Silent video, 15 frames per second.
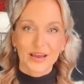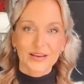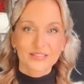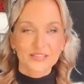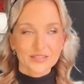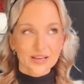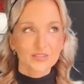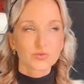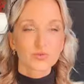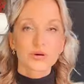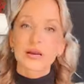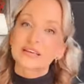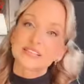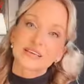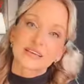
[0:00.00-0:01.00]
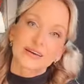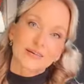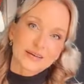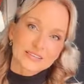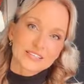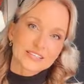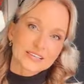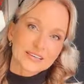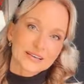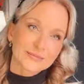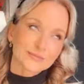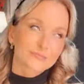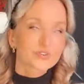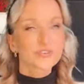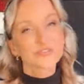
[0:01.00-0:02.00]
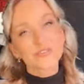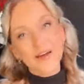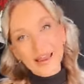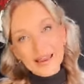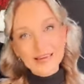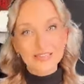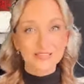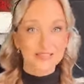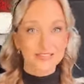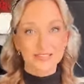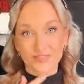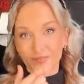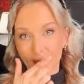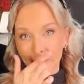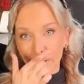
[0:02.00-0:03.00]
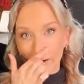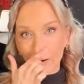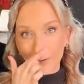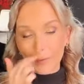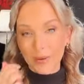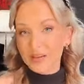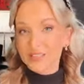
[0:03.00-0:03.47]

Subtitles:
And that will already guarantee and prevent this fungal,